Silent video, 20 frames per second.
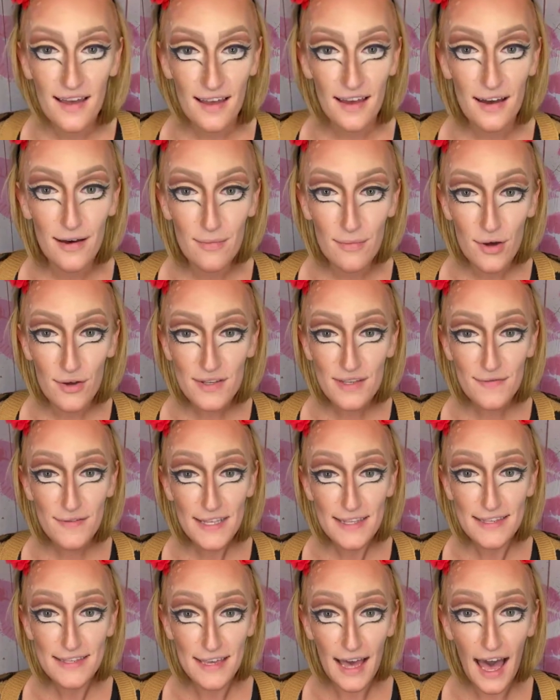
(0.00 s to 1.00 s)
Most of it's
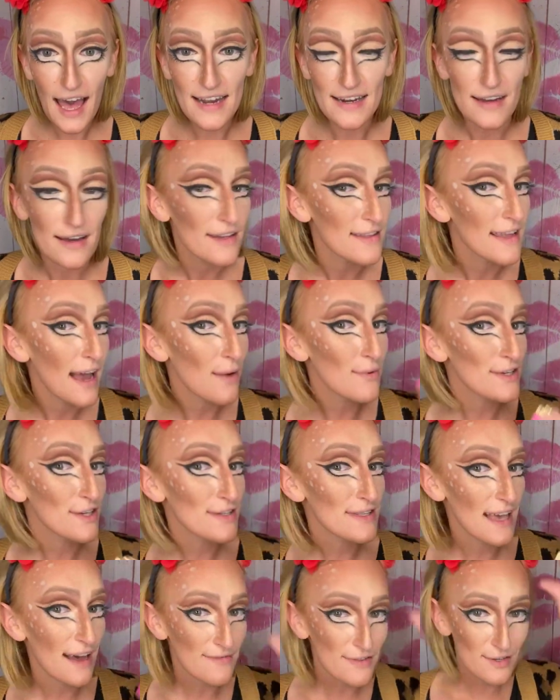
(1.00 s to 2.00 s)
done. Now we just
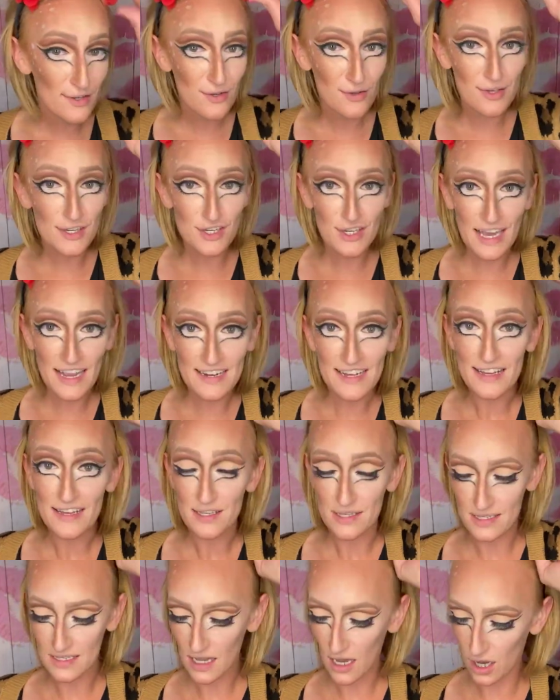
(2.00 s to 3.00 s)
have to do the shading.
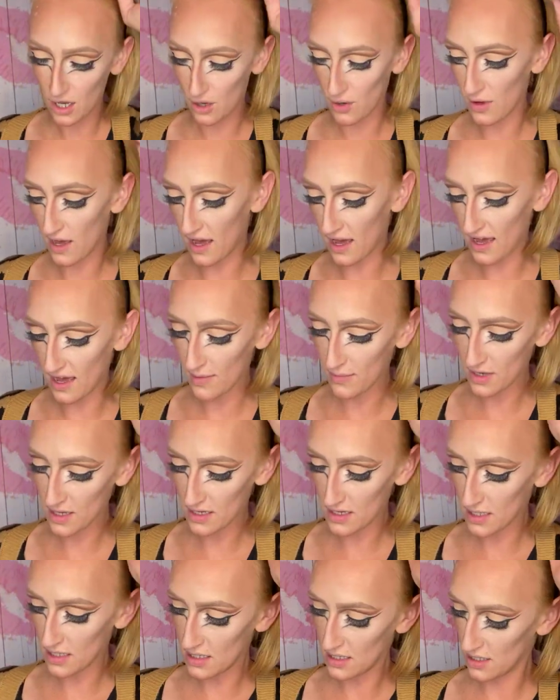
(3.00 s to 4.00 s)
So I'm going
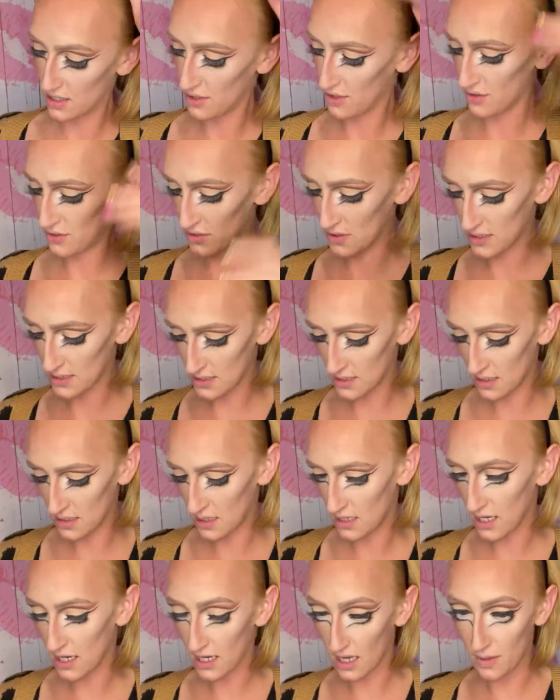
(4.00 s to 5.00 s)
to use
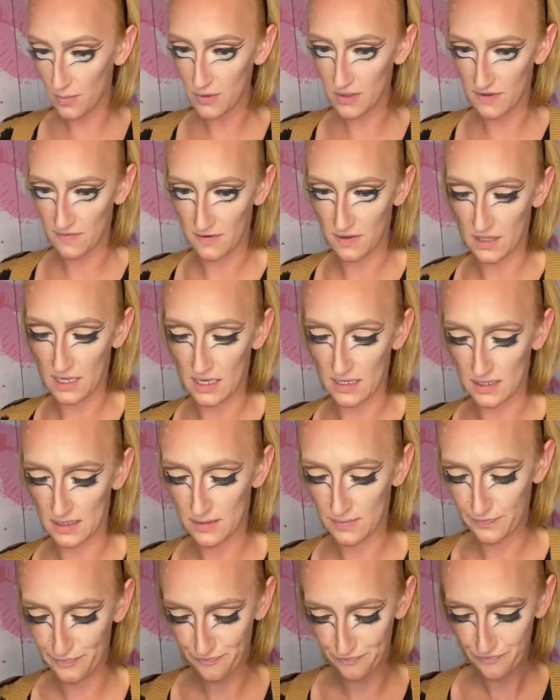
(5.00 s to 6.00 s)
a couple different things.
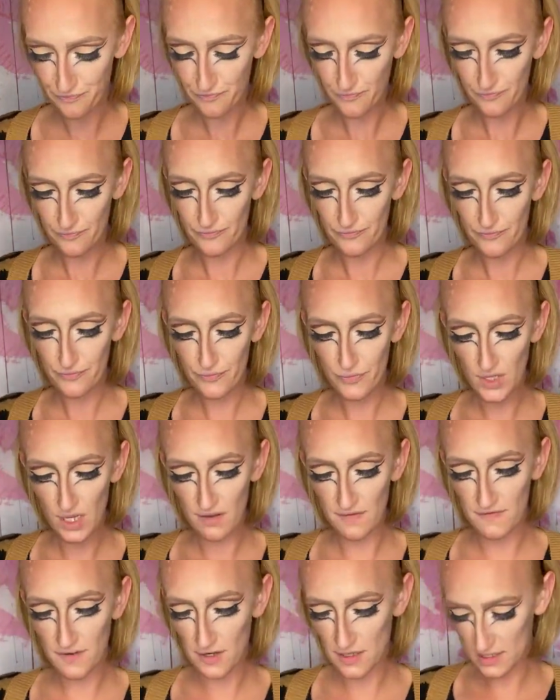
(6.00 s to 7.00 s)

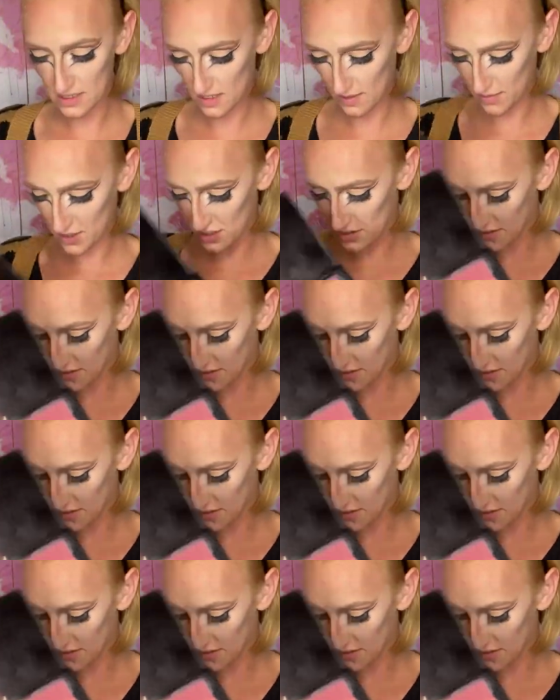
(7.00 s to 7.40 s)
First, I'm going to use